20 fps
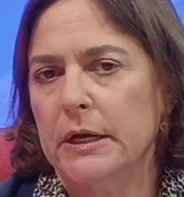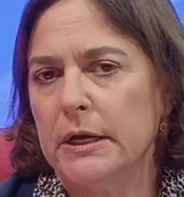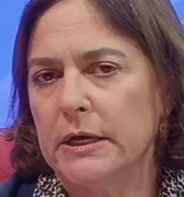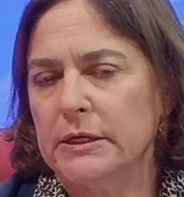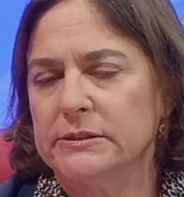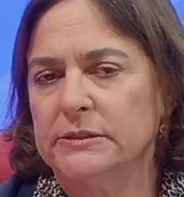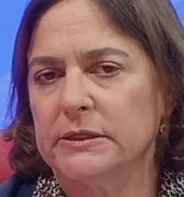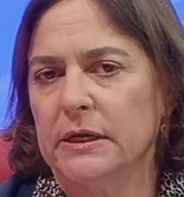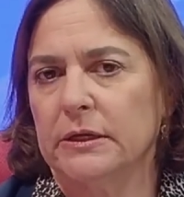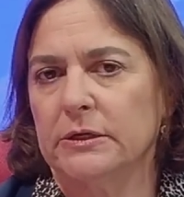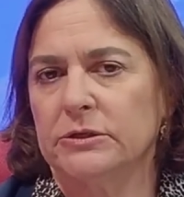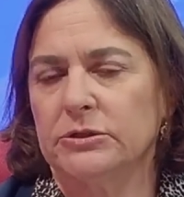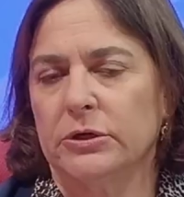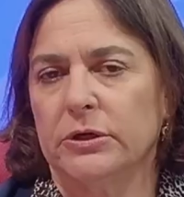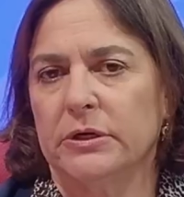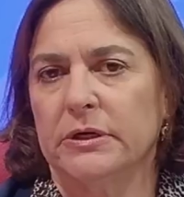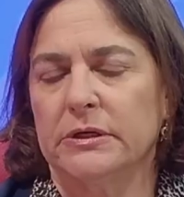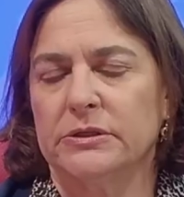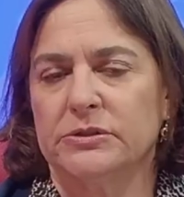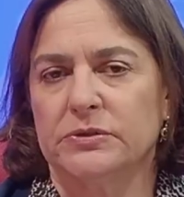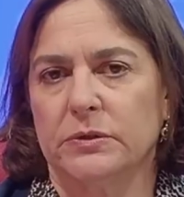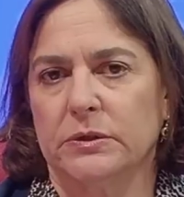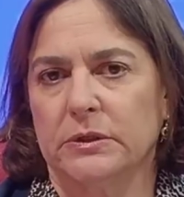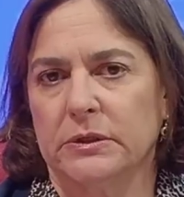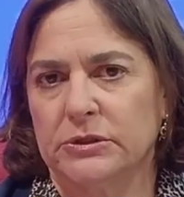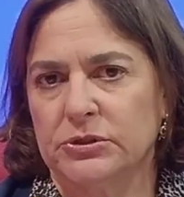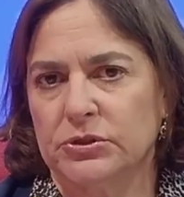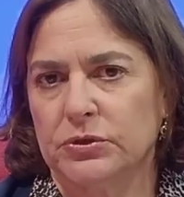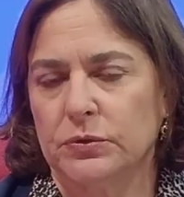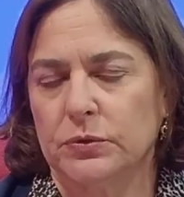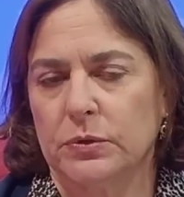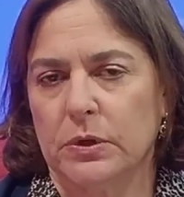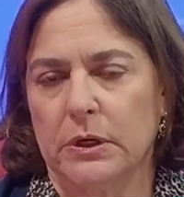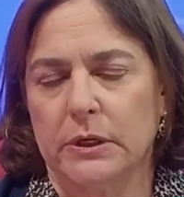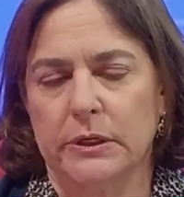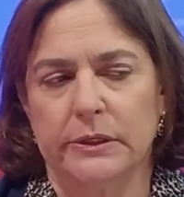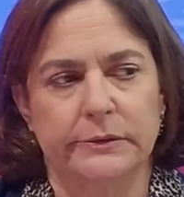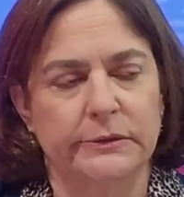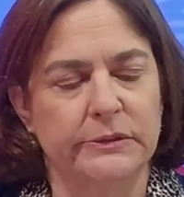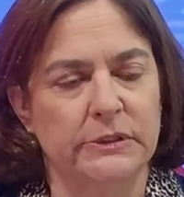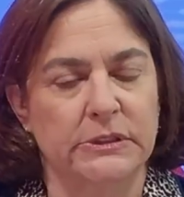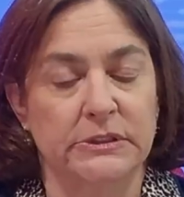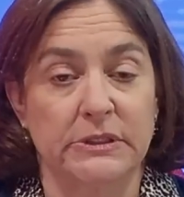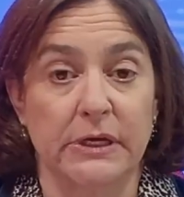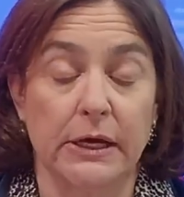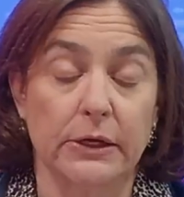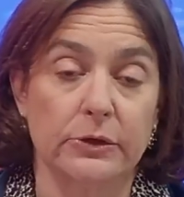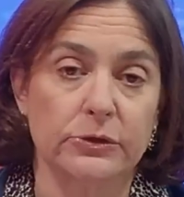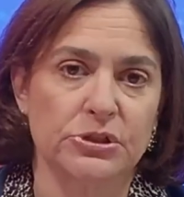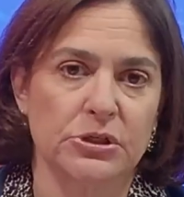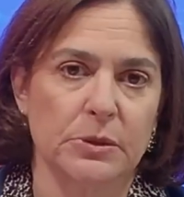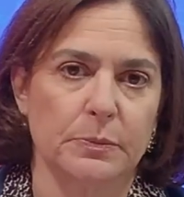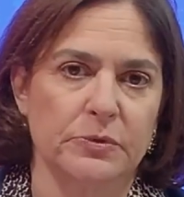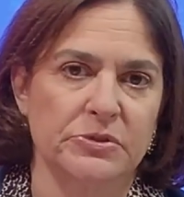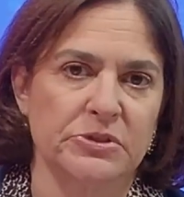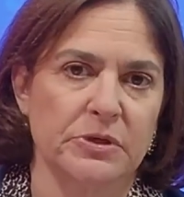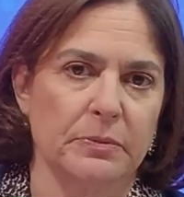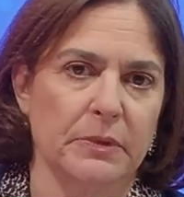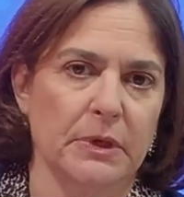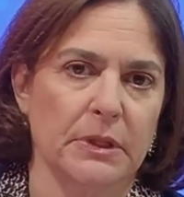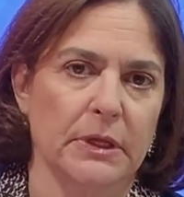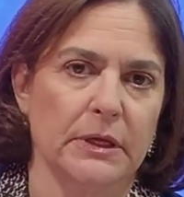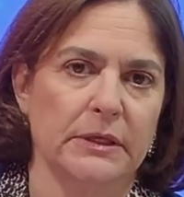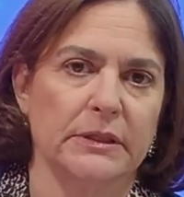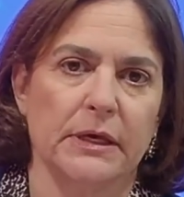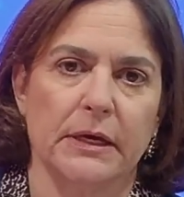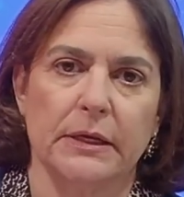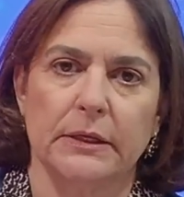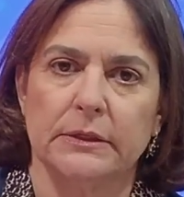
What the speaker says: is going to turn Israel into a dictatorship or something like that.